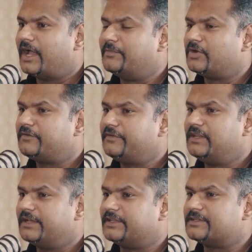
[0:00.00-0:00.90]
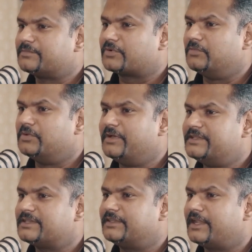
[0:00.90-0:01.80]
I may not feel like there is a problem,
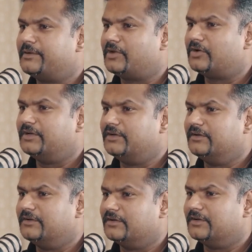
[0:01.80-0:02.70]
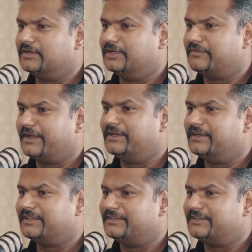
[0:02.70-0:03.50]
hence, and then I may not define it.